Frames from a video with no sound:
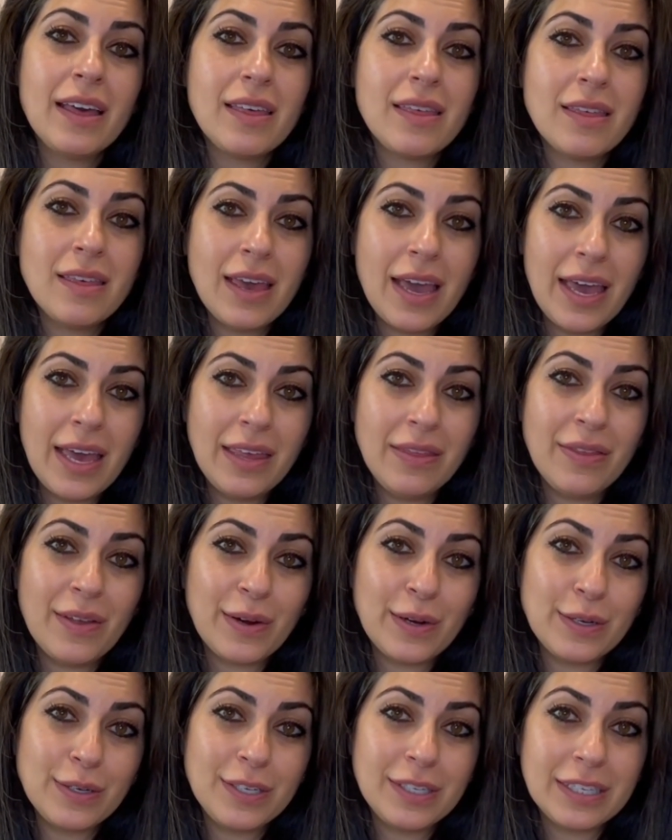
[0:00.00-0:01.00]
Then
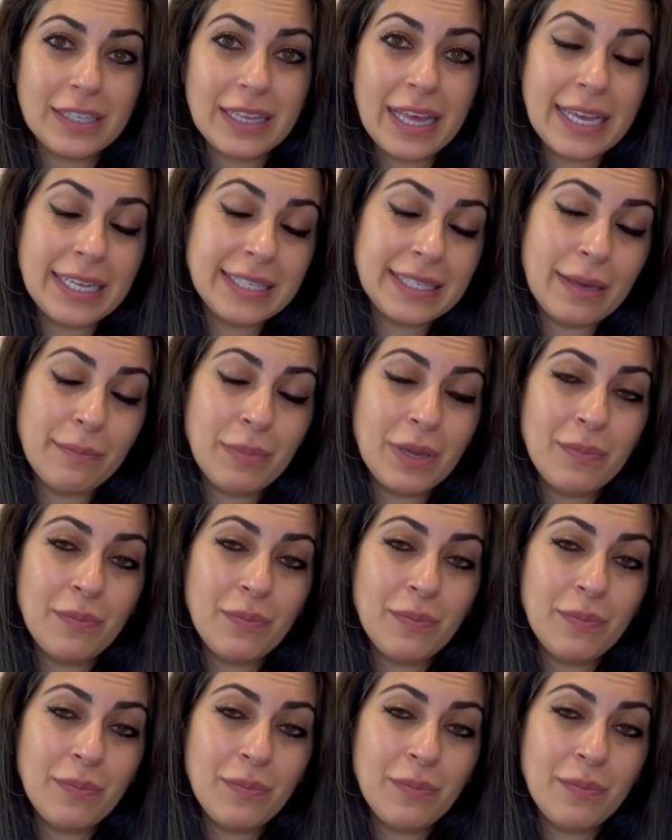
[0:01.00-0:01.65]
there's like some